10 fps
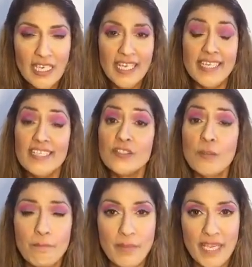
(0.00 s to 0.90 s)
It is
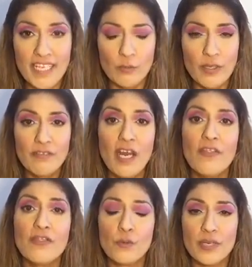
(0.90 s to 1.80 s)
big. We've
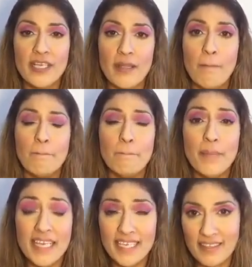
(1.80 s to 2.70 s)
got three
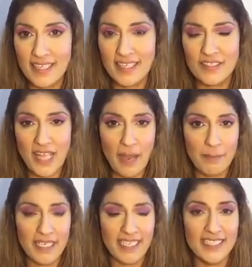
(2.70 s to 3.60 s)
big things
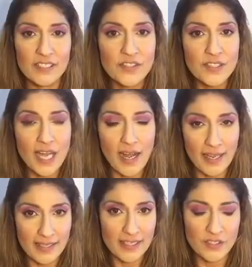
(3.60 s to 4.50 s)
happening in the
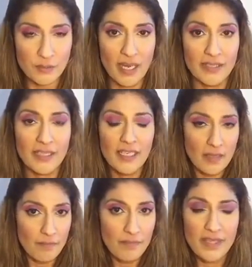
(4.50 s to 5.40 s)
sky this month
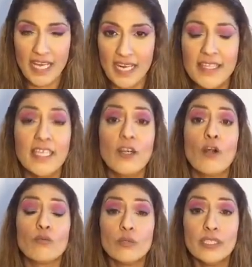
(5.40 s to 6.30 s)
that I think
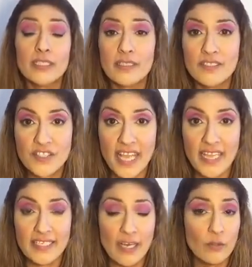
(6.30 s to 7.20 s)
are really going to
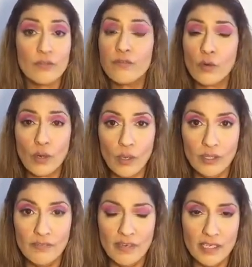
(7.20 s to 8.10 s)
stand out for
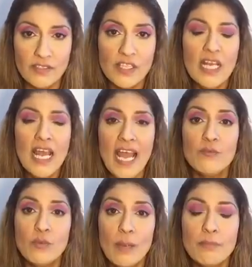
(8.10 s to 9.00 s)
all of us
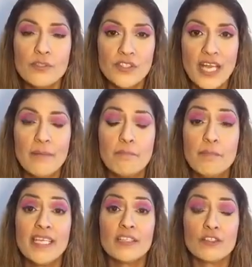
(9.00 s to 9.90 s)
and represent
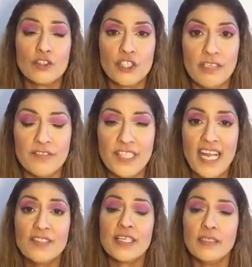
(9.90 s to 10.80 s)
big shifts
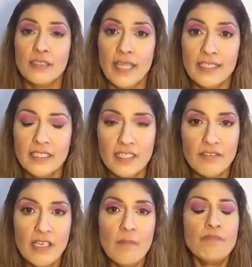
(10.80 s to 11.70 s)
as a
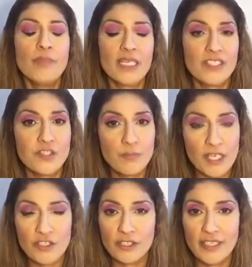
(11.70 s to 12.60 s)
collective, but
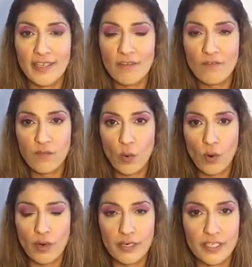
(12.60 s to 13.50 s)
especially
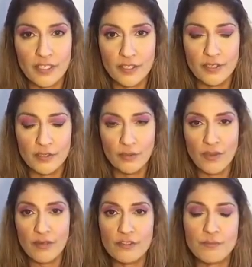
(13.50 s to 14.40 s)
for you.
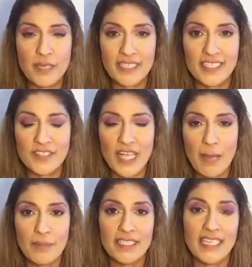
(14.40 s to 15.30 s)
There's big things
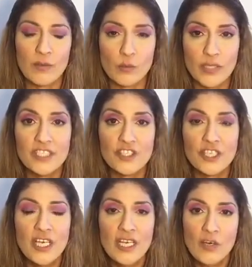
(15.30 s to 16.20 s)
happening that reach
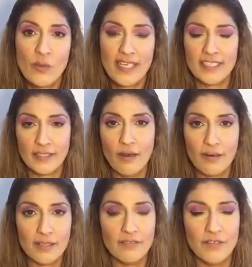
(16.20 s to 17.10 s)
right to the
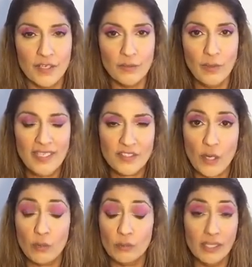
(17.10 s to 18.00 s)
heart of you. And
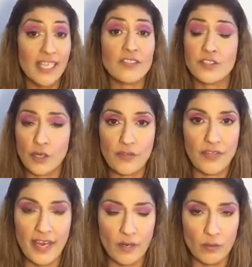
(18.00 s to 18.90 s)
so let's start
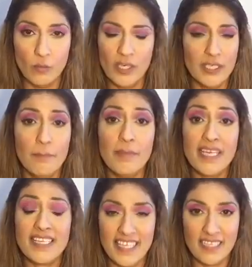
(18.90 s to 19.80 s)
there. One of the
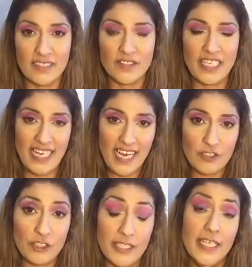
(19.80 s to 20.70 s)
big things that
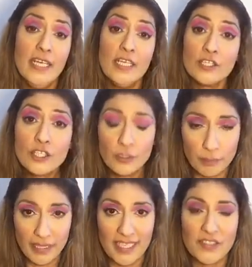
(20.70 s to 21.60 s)
actually took
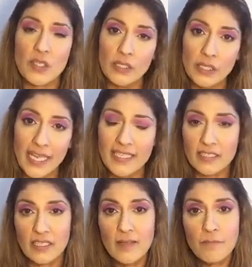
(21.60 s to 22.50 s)
place
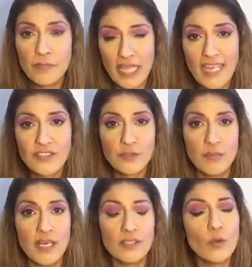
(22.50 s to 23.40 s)
late last
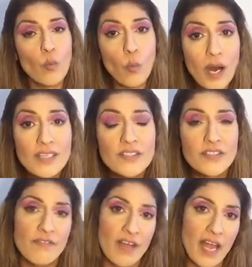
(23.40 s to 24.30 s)
month was
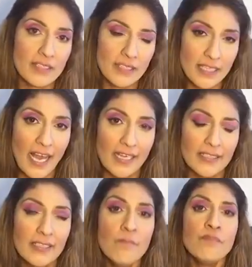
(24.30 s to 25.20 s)
the fact
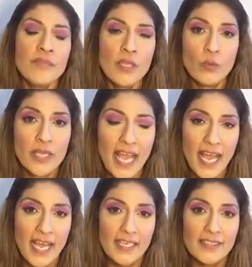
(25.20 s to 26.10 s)
that we
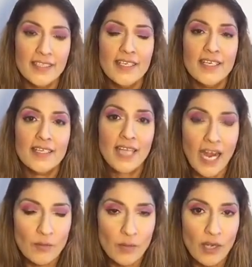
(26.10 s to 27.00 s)
had
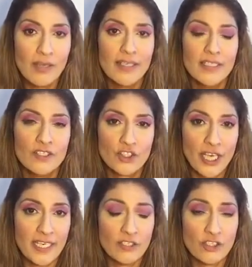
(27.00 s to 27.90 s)
Chiron
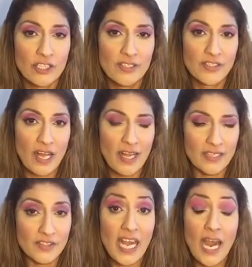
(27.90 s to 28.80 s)
change
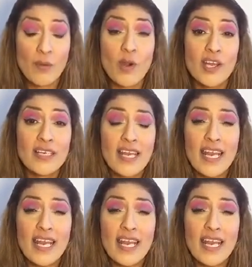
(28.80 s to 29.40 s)
signs. Chiron